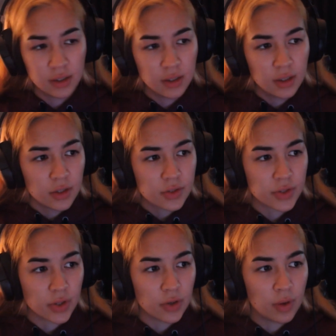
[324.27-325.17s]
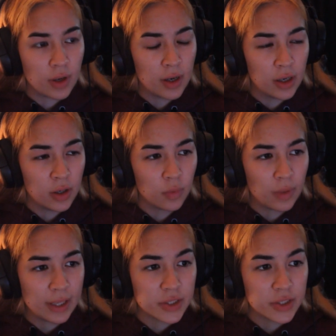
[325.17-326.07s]
Mm-hmm. So uh, while
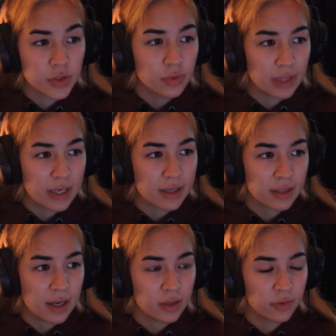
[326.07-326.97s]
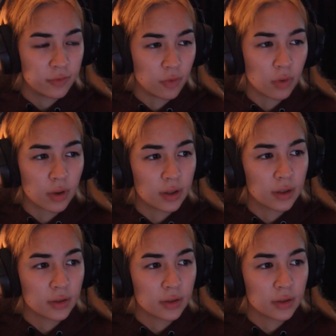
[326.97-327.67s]
I do like that for